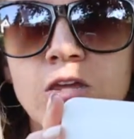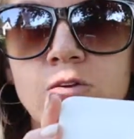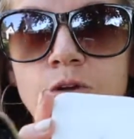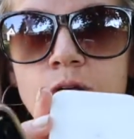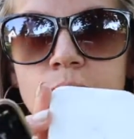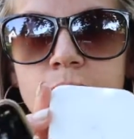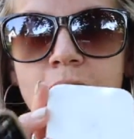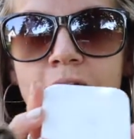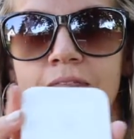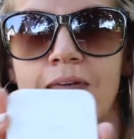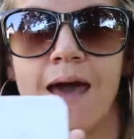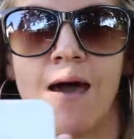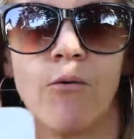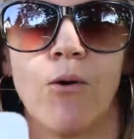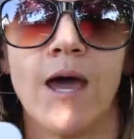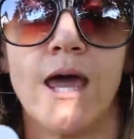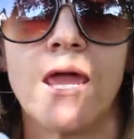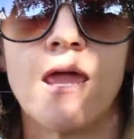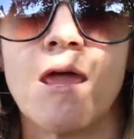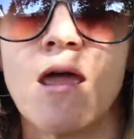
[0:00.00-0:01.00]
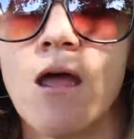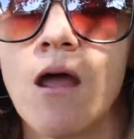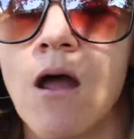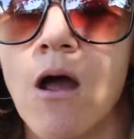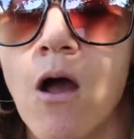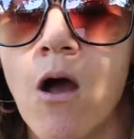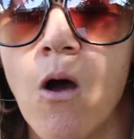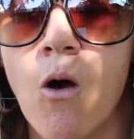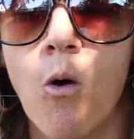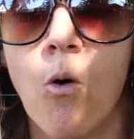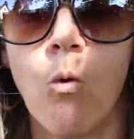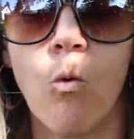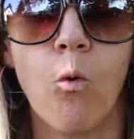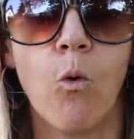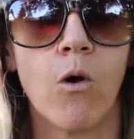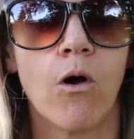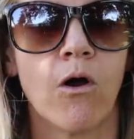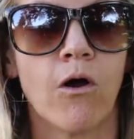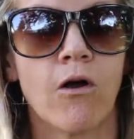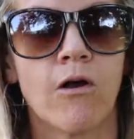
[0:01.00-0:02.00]
you can pay that way.
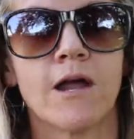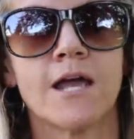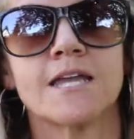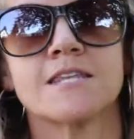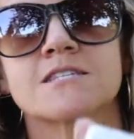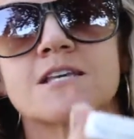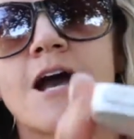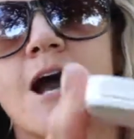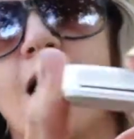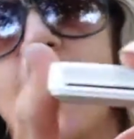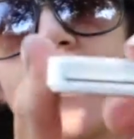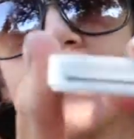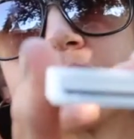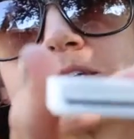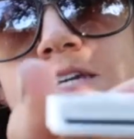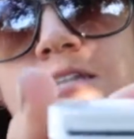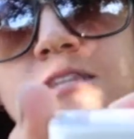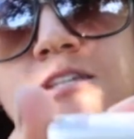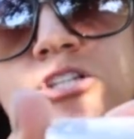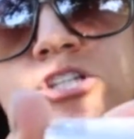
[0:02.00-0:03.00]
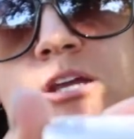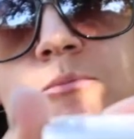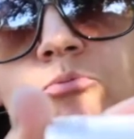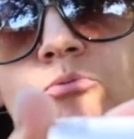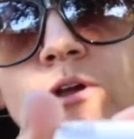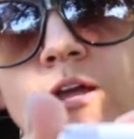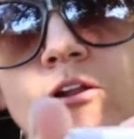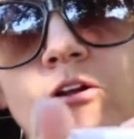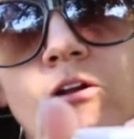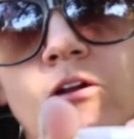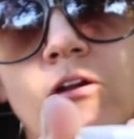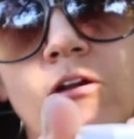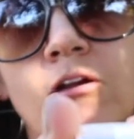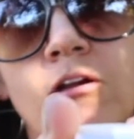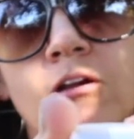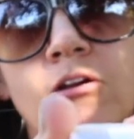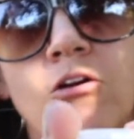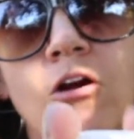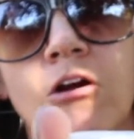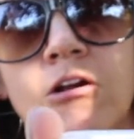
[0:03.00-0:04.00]
Or it's got the chip reader
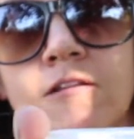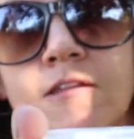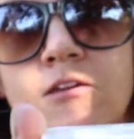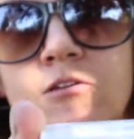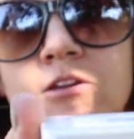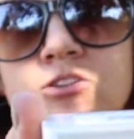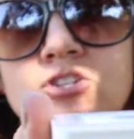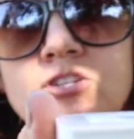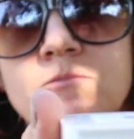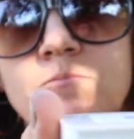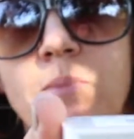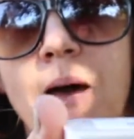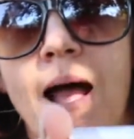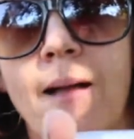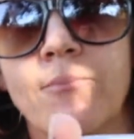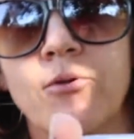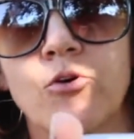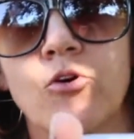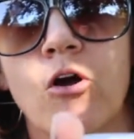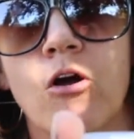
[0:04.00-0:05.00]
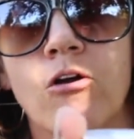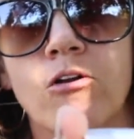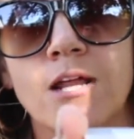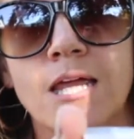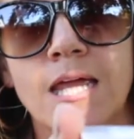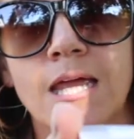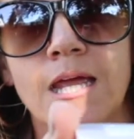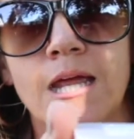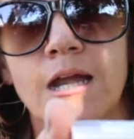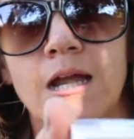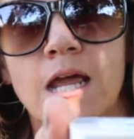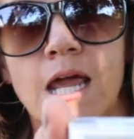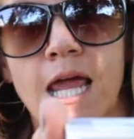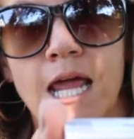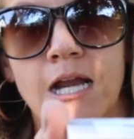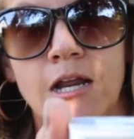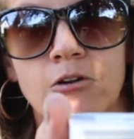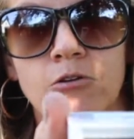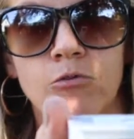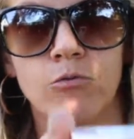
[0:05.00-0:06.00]
card that you can just pop your card in
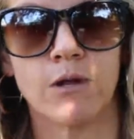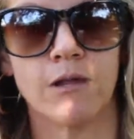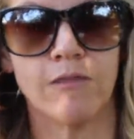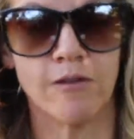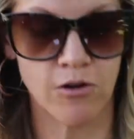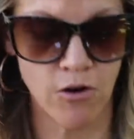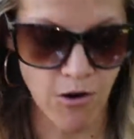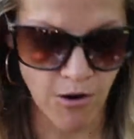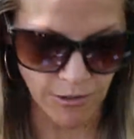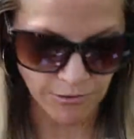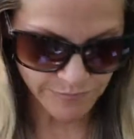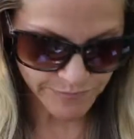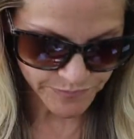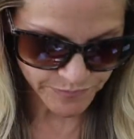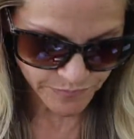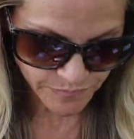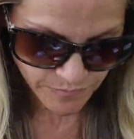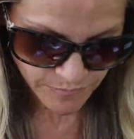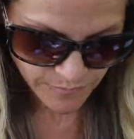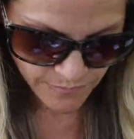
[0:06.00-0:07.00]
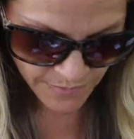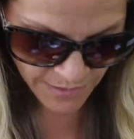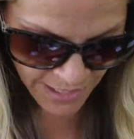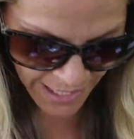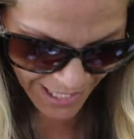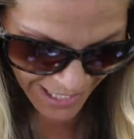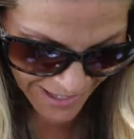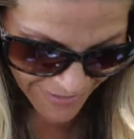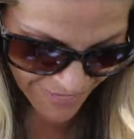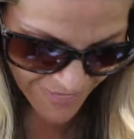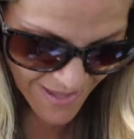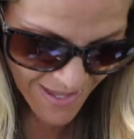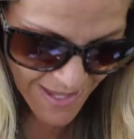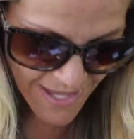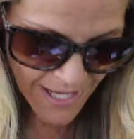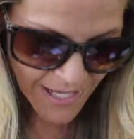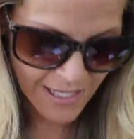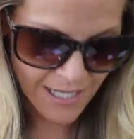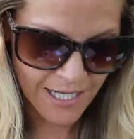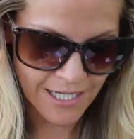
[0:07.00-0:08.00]
and it'll read the card. And
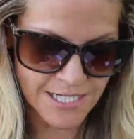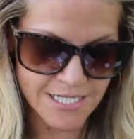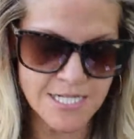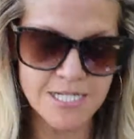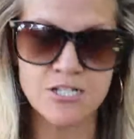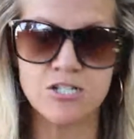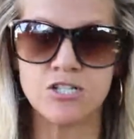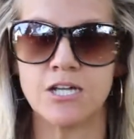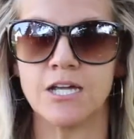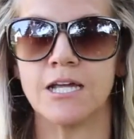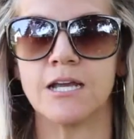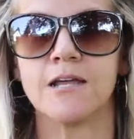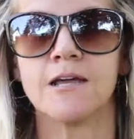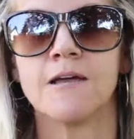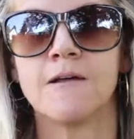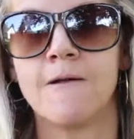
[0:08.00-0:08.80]
then in addition,